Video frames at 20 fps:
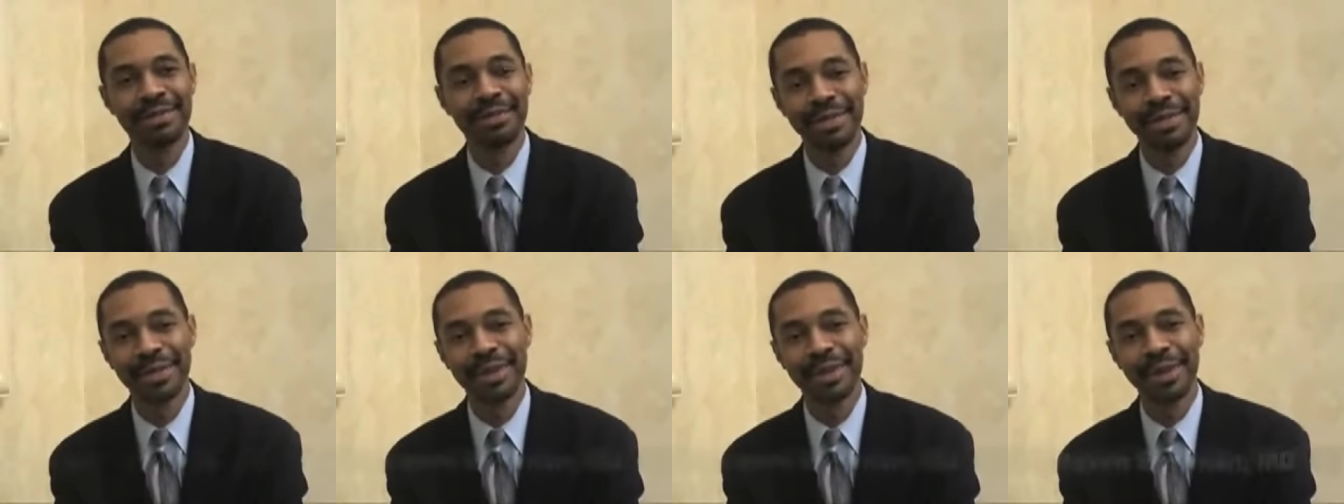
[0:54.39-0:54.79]

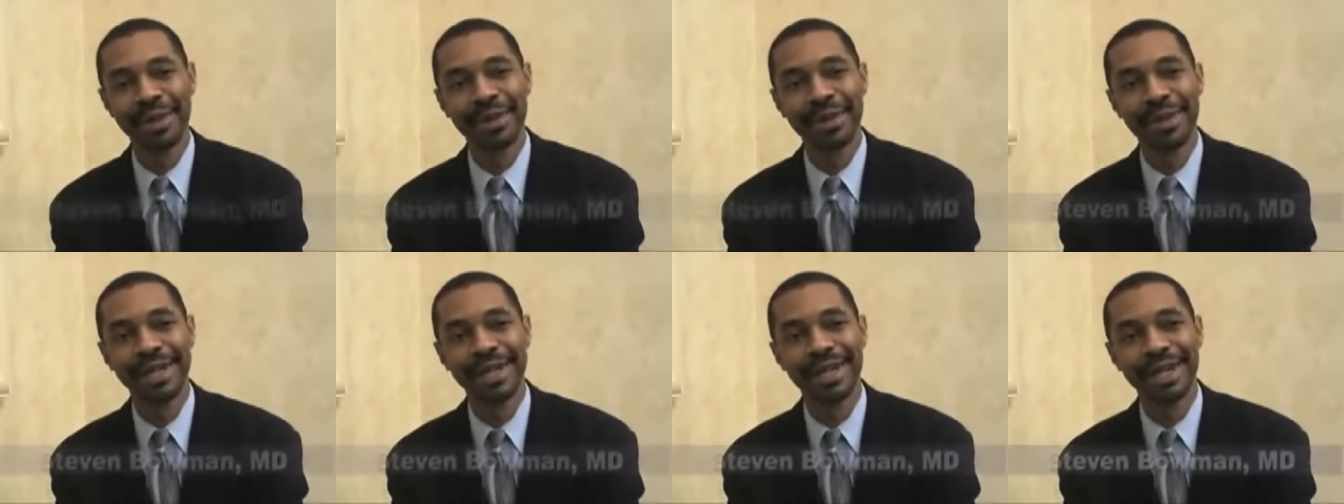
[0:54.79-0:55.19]

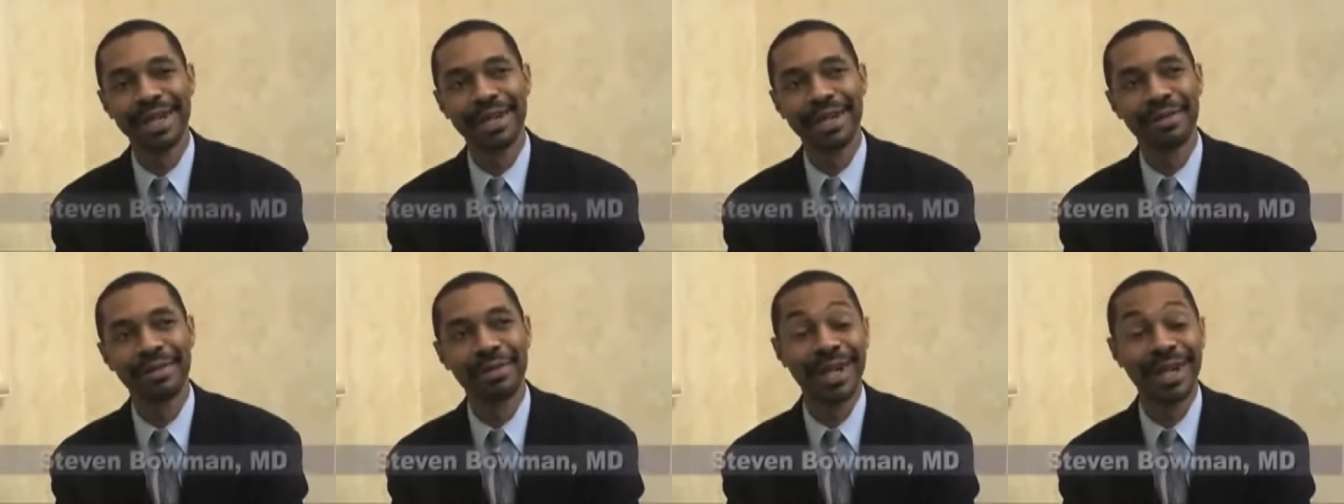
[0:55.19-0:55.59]
particularly,
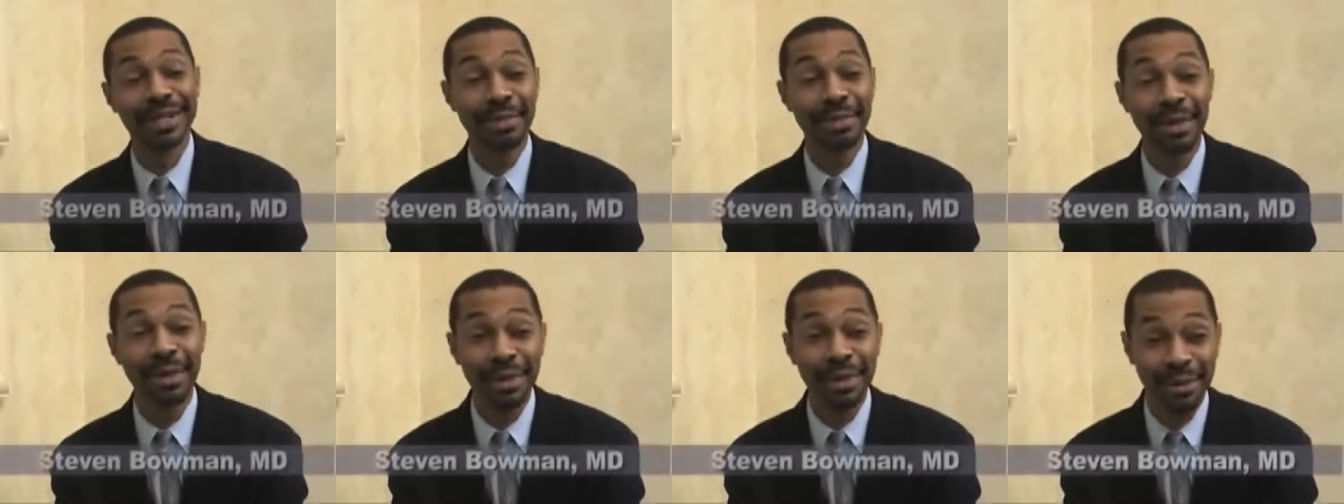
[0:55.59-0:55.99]

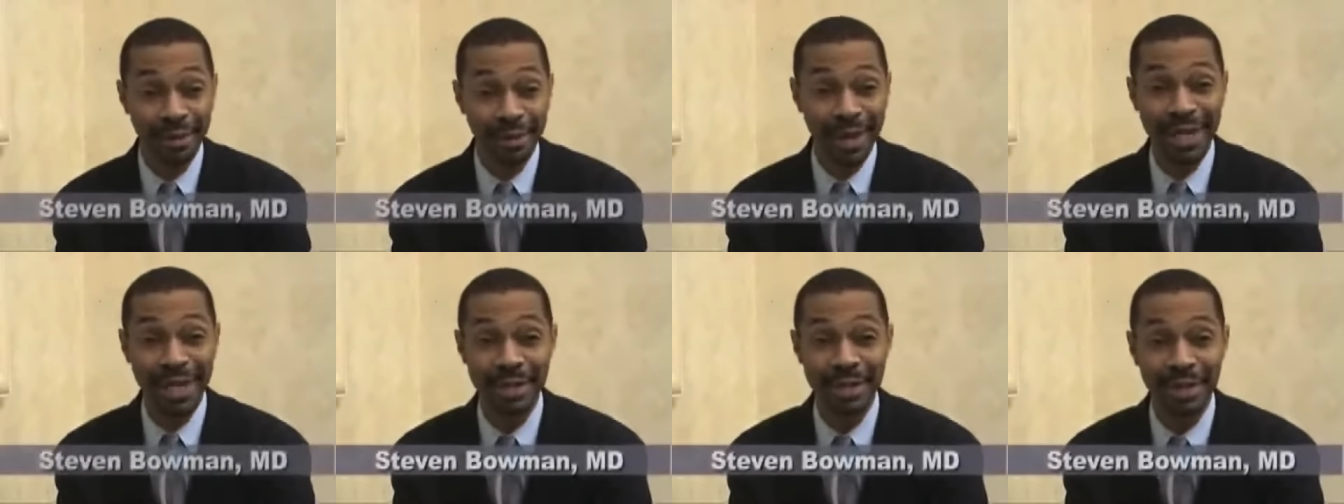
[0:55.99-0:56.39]
actually maybe
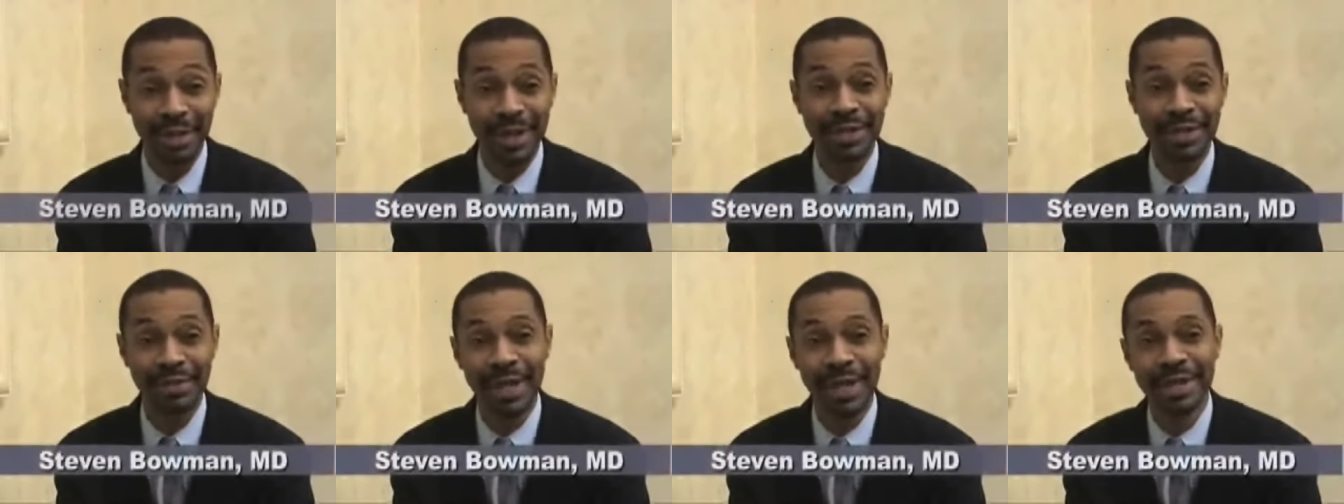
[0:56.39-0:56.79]
three
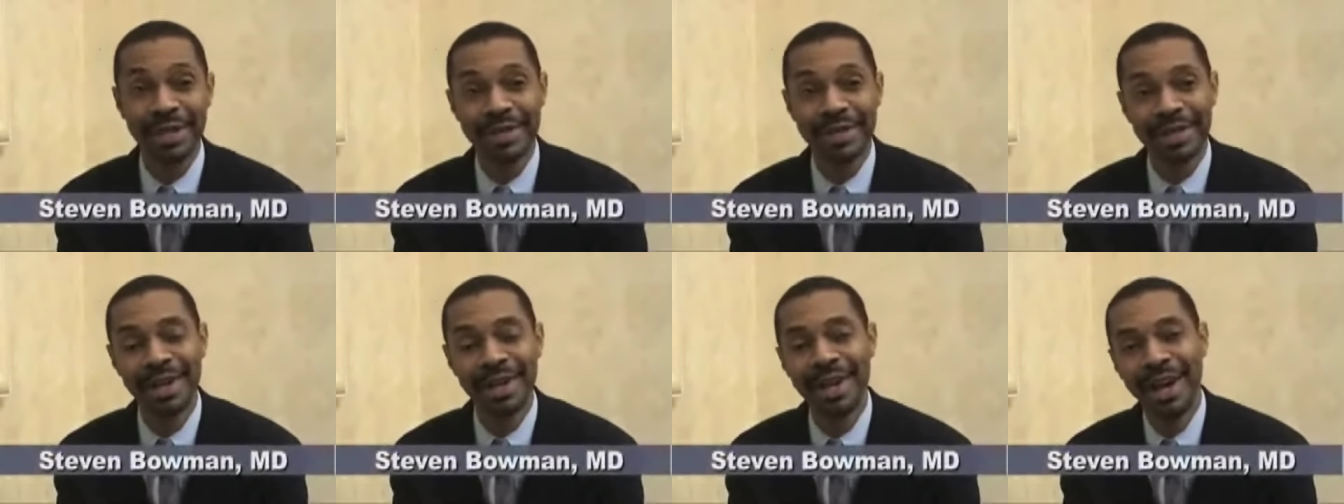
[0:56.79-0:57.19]
aspects of
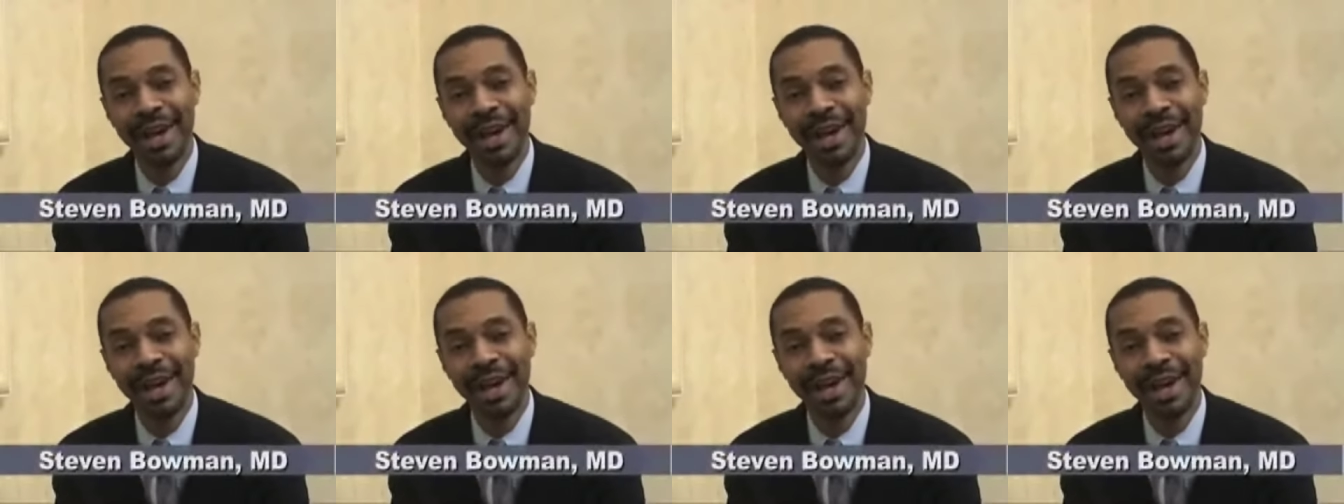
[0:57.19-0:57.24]
medicine.